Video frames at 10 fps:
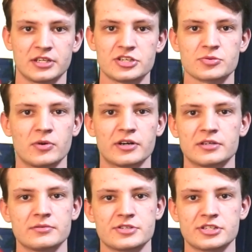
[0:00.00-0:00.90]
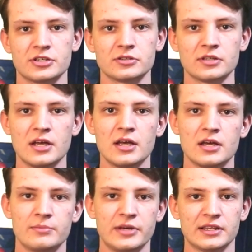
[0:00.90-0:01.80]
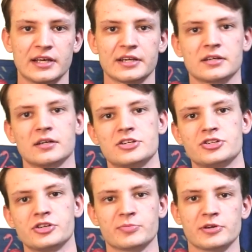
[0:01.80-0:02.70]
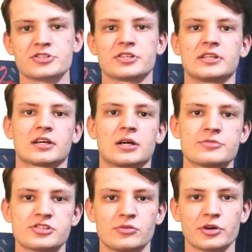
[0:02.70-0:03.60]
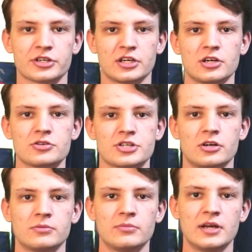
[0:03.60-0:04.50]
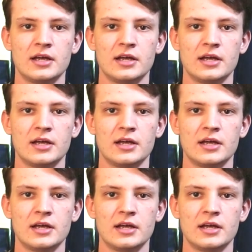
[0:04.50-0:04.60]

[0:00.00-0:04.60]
They just want to still be like a, a junior person that comes to work and goes home.